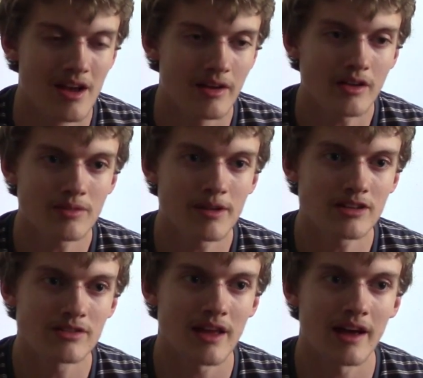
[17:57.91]
Not to
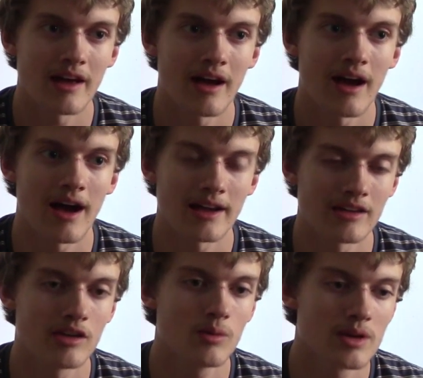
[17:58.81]
mention that
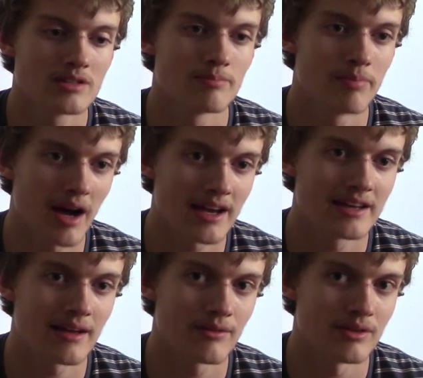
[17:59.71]
IQ is, by
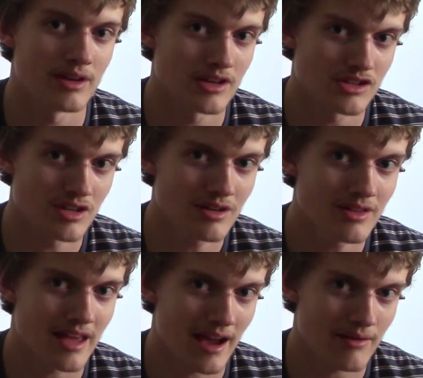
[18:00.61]
definition,
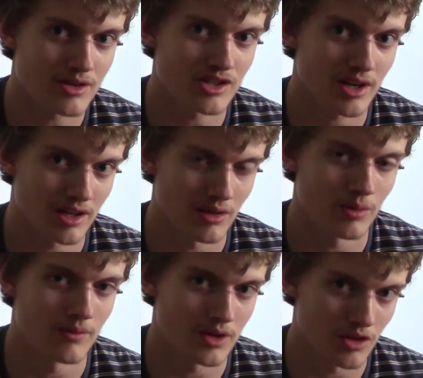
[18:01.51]
the average IQ
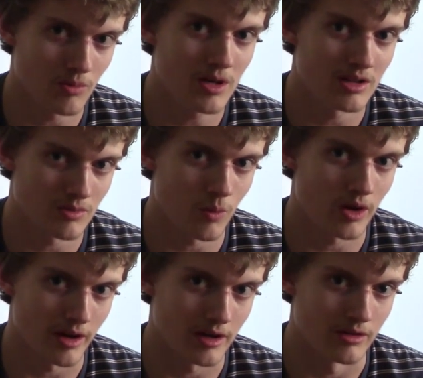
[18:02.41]
of the human is
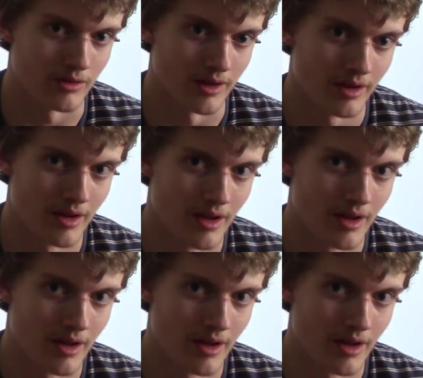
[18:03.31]
100.